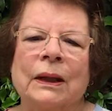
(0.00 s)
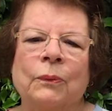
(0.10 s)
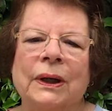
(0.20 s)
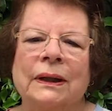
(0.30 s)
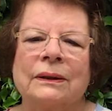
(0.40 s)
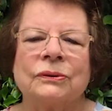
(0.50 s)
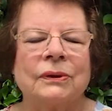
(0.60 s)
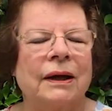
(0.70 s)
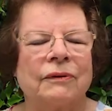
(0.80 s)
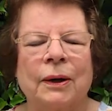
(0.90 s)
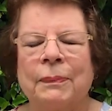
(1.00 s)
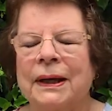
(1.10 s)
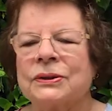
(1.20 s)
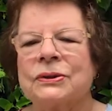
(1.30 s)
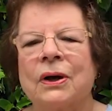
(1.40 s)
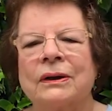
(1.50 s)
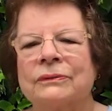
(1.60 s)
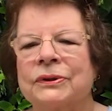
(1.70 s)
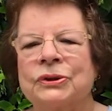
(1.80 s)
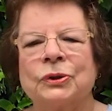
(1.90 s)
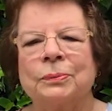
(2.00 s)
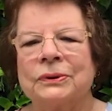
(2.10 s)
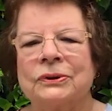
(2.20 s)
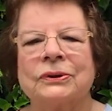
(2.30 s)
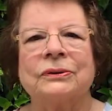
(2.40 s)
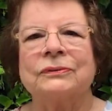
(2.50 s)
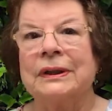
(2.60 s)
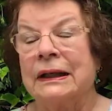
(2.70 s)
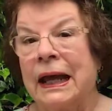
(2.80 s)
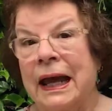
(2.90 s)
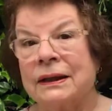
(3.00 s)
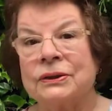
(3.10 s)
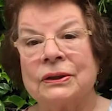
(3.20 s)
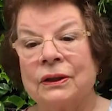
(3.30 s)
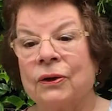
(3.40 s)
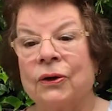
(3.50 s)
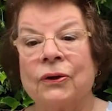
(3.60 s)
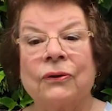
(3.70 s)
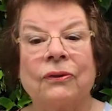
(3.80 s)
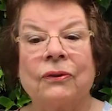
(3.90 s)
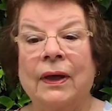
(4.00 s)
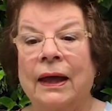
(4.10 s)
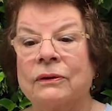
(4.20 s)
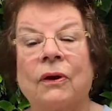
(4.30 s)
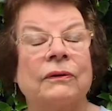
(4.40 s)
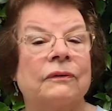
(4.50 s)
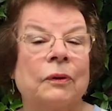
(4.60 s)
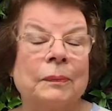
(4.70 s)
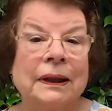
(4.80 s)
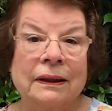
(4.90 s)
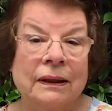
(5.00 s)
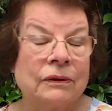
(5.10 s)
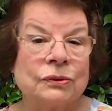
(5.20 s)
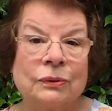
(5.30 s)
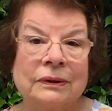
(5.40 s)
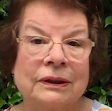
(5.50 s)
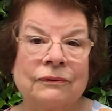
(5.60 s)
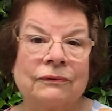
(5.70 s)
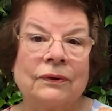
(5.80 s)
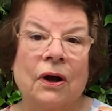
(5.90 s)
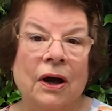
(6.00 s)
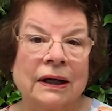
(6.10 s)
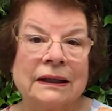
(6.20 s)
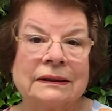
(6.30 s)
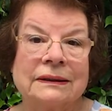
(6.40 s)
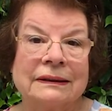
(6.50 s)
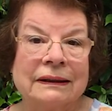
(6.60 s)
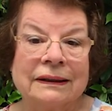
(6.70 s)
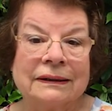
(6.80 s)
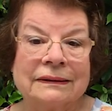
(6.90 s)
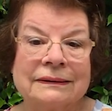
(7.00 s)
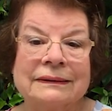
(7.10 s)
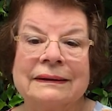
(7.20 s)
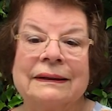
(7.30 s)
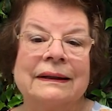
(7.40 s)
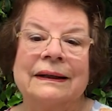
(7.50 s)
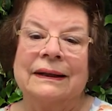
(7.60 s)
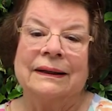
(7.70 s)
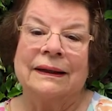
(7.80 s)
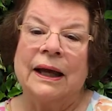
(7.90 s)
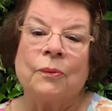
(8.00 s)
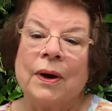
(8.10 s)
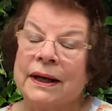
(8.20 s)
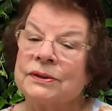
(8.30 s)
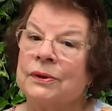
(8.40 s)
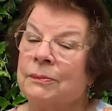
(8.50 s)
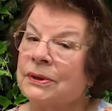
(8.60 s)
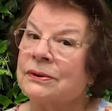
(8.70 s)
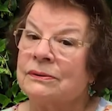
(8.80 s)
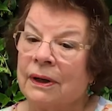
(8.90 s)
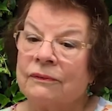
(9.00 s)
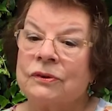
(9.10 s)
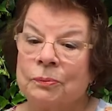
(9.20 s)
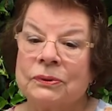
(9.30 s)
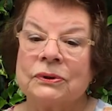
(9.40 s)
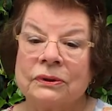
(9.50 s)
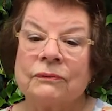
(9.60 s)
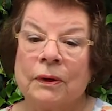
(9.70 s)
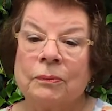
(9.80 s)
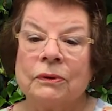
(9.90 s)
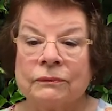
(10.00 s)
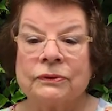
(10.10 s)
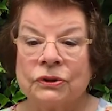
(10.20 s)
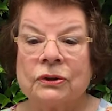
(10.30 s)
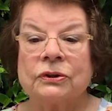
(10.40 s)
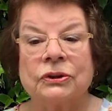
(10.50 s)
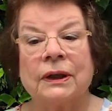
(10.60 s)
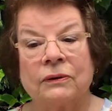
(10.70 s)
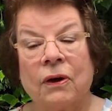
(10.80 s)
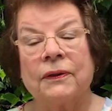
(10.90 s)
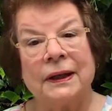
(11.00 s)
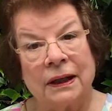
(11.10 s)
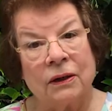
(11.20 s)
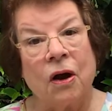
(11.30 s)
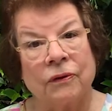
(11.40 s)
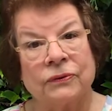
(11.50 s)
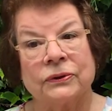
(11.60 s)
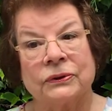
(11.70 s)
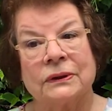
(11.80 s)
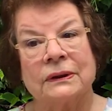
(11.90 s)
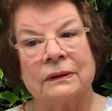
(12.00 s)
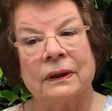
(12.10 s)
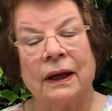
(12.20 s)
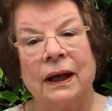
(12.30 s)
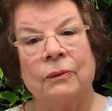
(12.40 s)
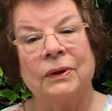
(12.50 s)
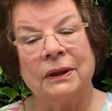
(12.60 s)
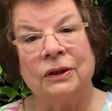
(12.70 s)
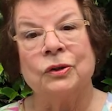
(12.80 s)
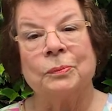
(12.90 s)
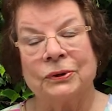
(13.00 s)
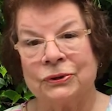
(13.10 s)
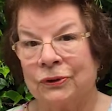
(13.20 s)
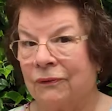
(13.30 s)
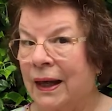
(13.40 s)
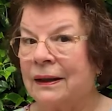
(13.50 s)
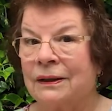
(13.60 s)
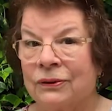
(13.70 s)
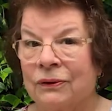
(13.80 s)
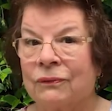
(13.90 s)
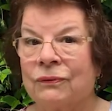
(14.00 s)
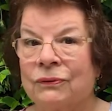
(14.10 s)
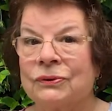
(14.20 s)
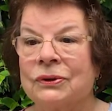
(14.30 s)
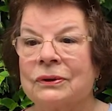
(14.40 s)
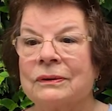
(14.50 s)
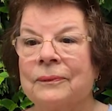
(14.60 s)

We strive our best, all of us, to preserve and enhance the Earth and all of the beings who live on it and in it. Likewise, we must strive to preserve our beautiful church and all that it offers, and we need to preserve that into the future.